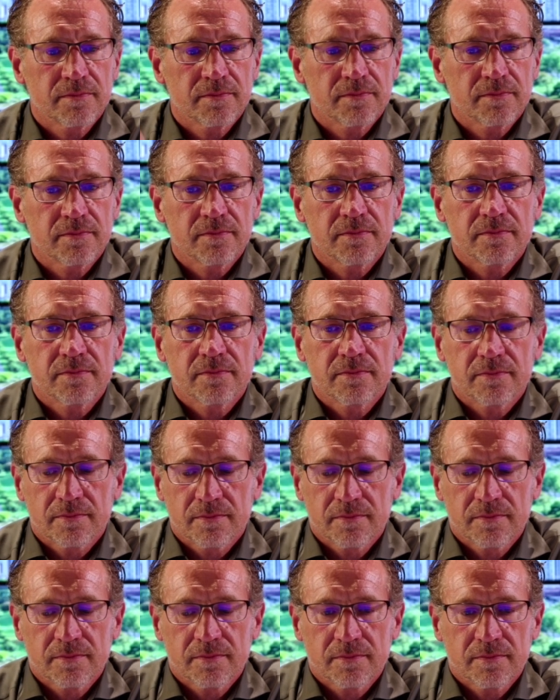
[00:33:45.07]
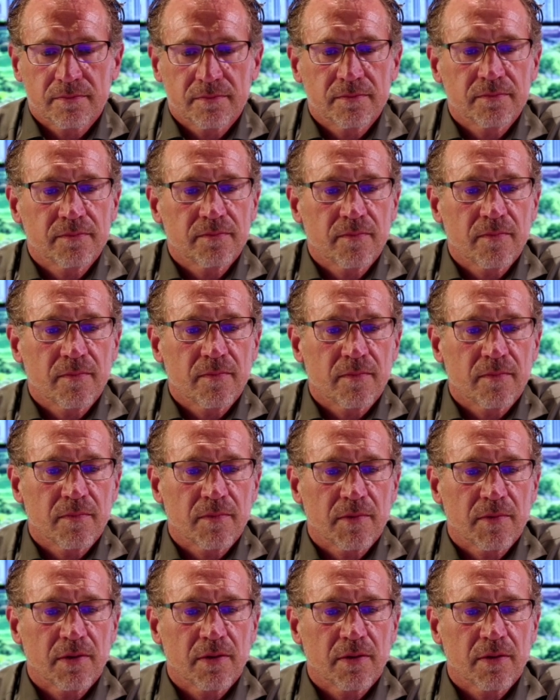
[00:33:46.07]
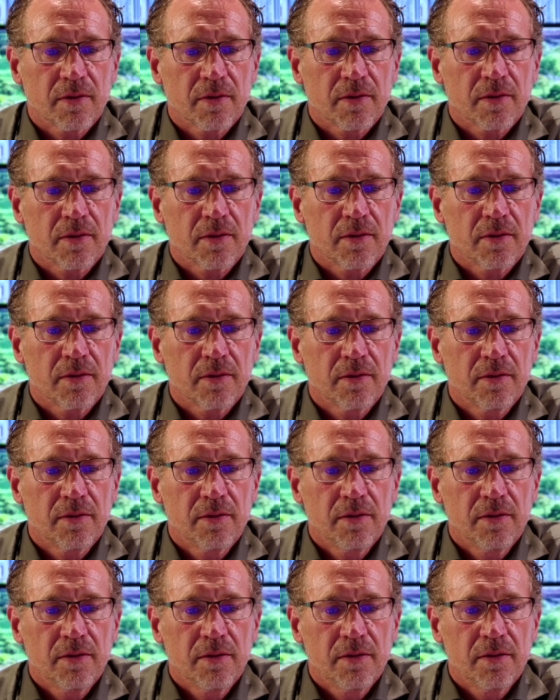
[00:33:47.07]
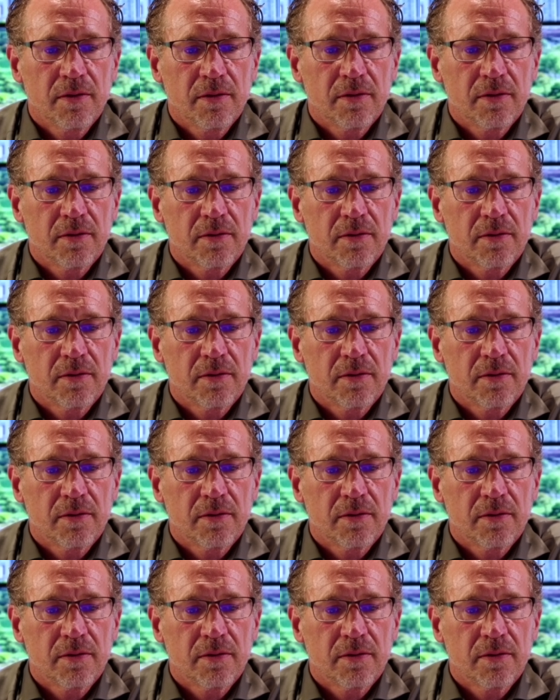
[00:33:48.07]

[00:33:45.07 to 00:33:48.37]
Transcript: (silent)